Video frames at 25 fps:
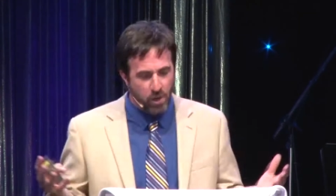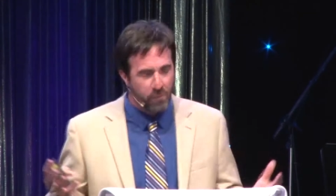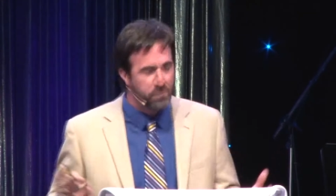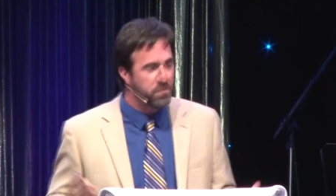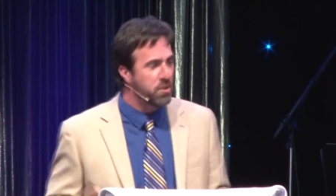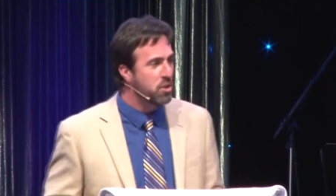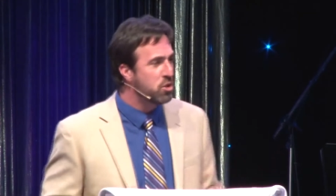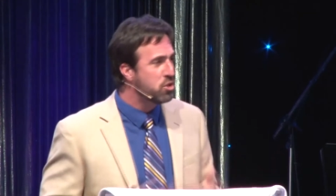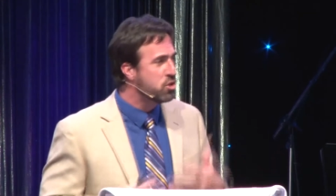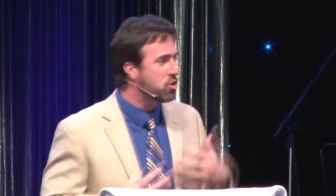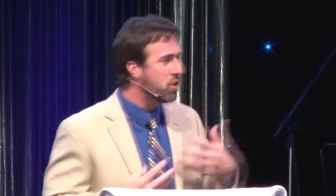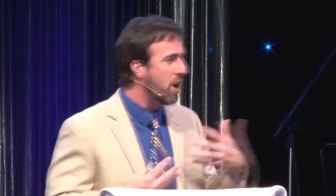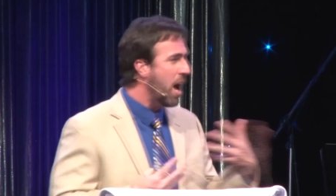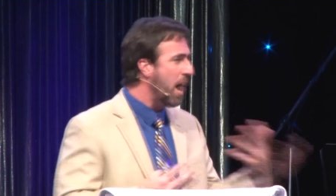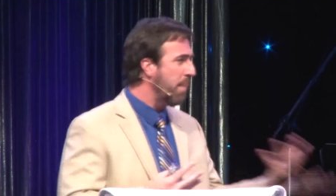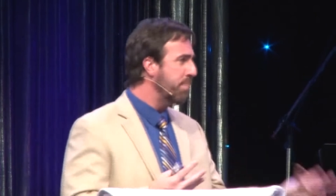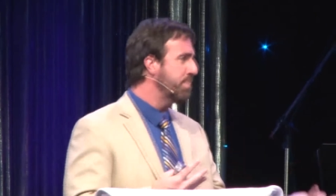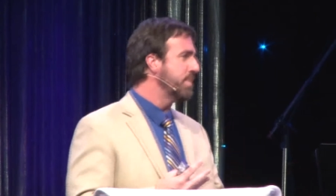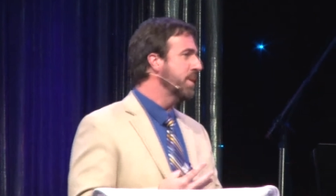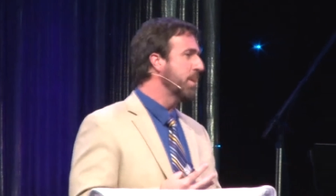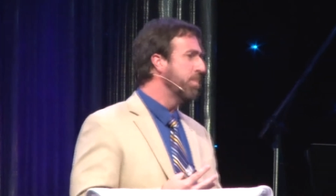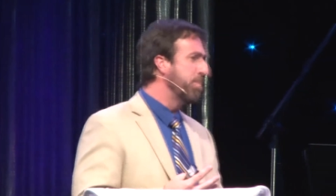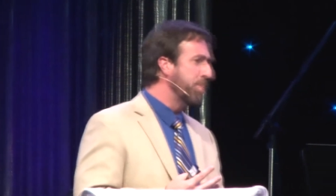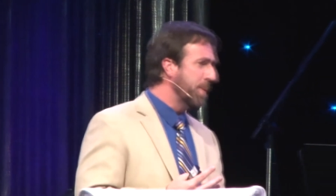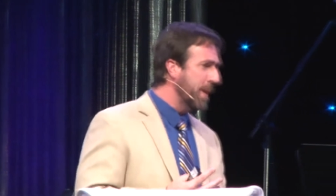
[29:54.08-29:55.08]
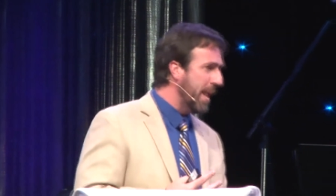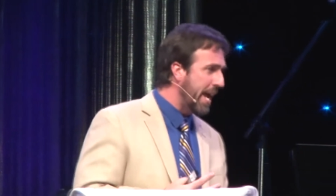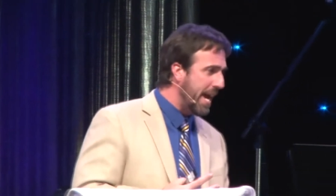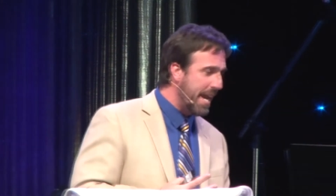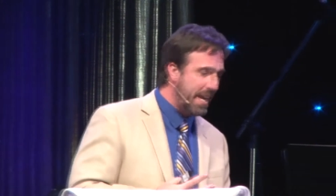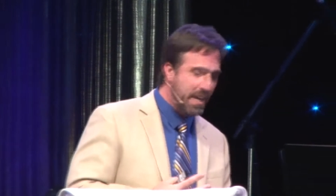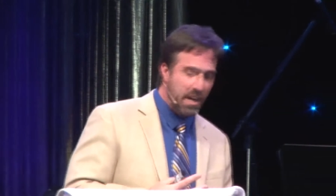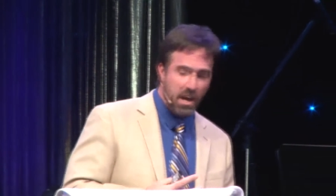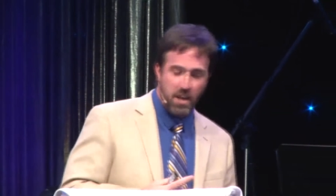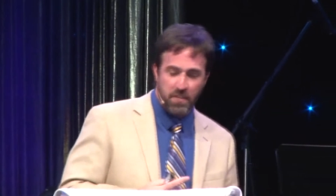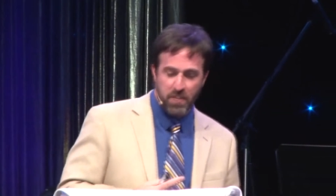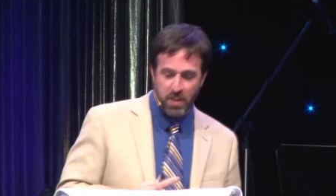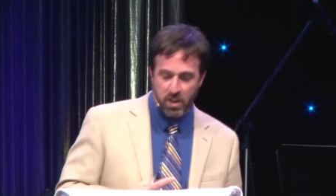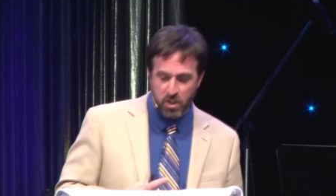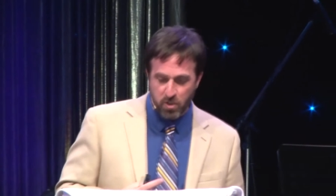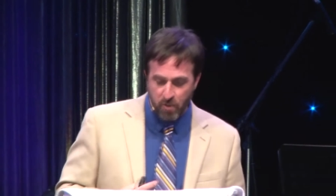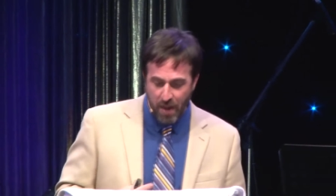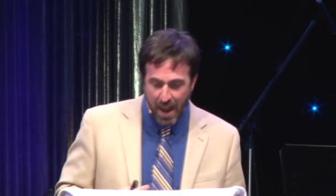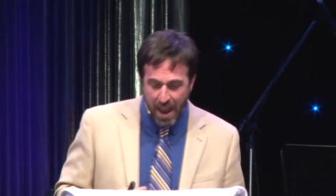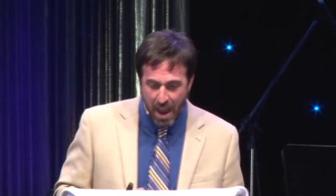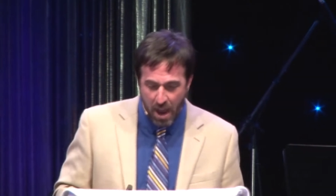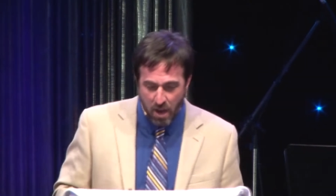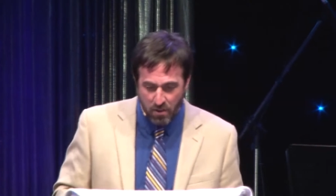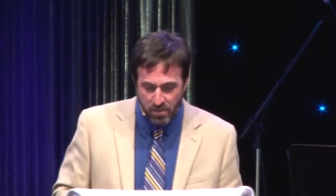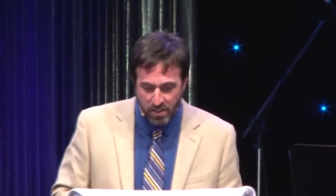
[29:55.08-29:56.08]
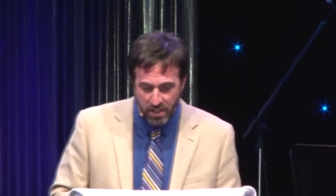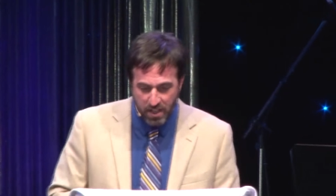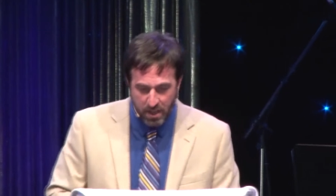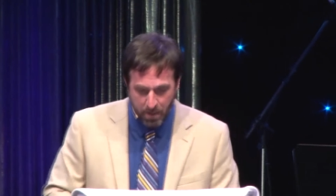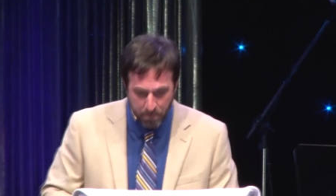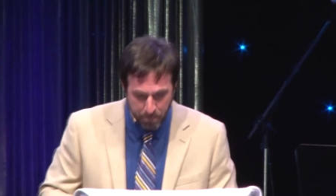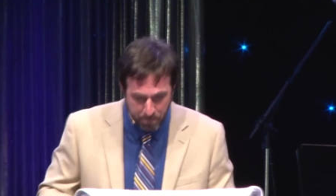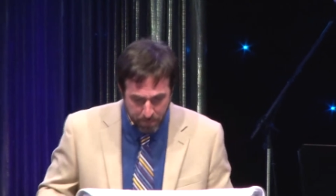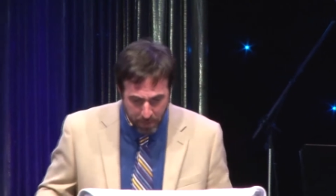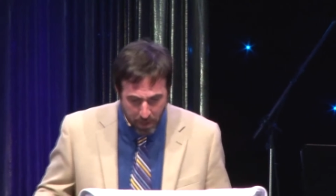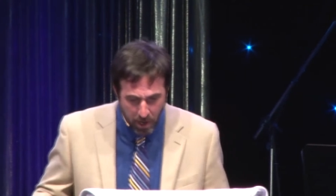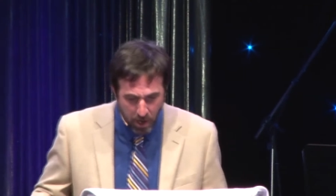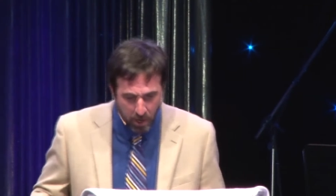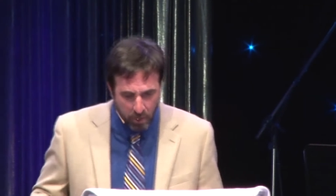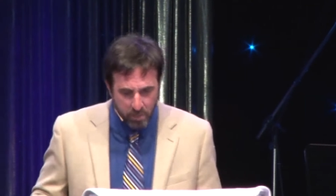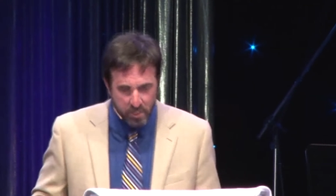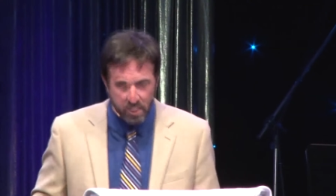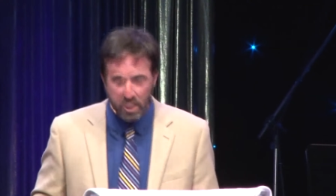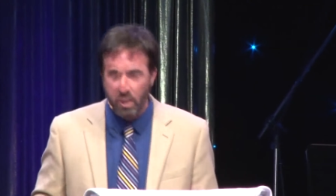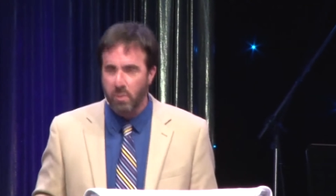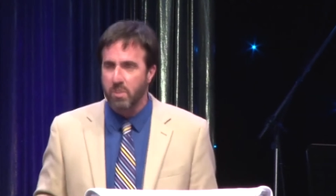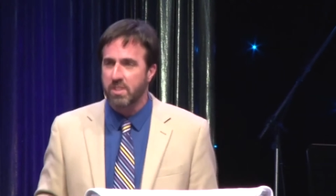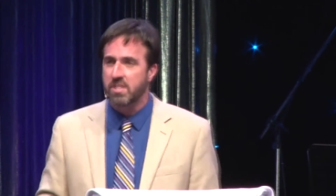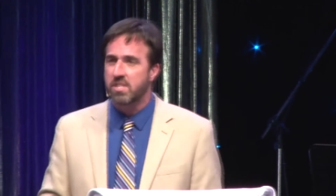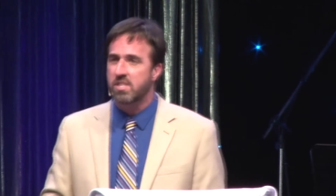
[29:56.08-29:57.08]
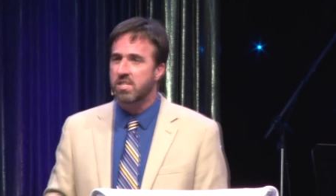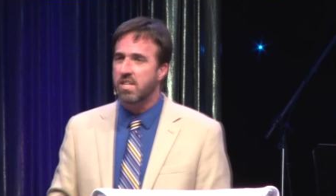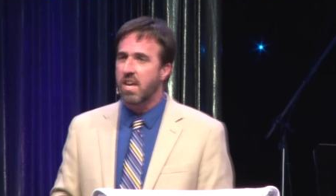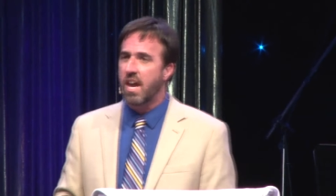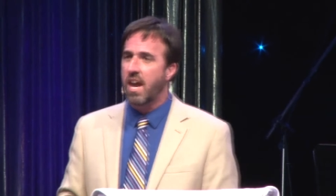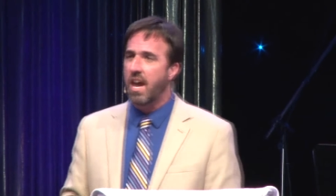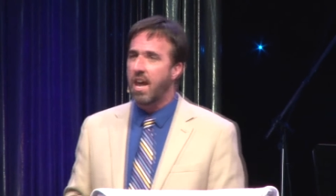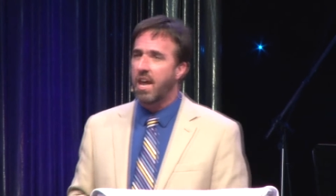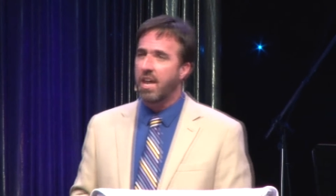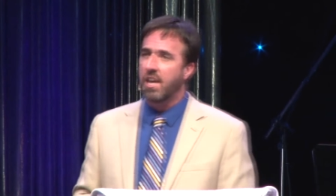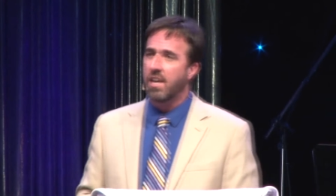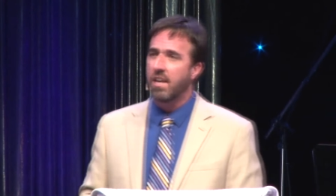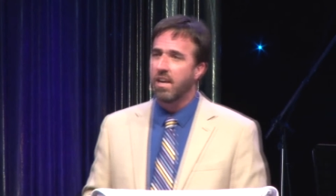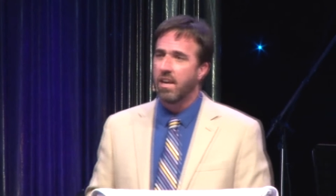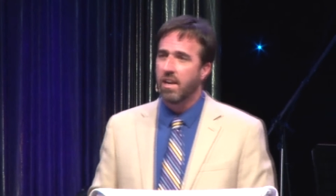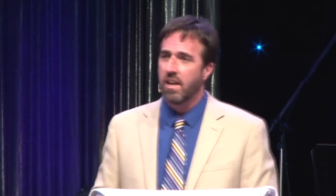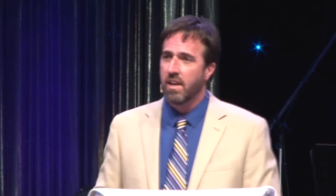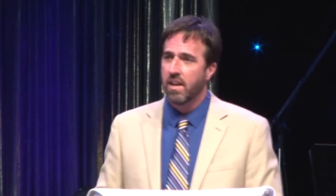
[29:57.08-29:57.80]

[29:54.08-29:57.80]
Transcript: if you dropped a plate on the ground and it broke, you would say,